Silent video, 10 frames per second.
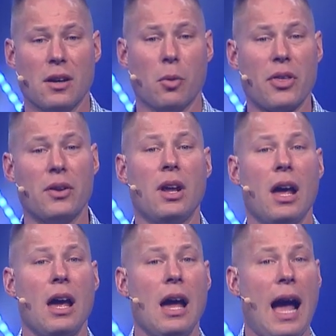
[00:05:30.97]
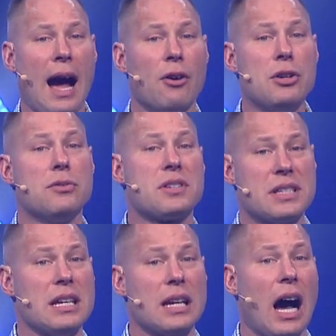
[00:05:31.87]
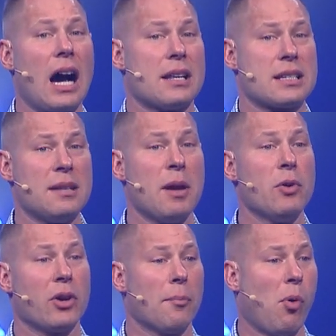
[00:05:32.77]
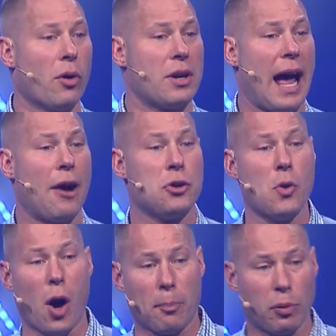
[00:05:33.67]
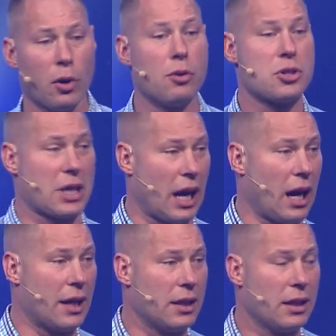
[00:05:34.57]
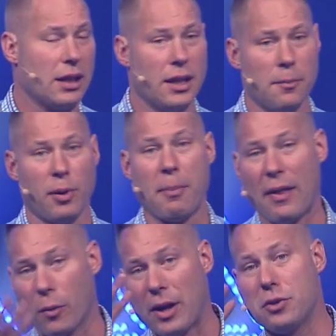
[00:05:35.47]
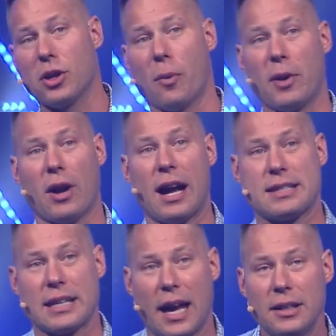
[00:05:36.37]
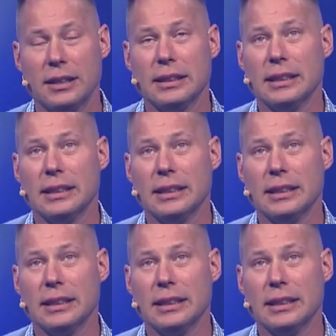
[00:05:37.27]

Well, then how you see God is going to be really important to how you approach God in prayer. By the way, you can open your eyes again.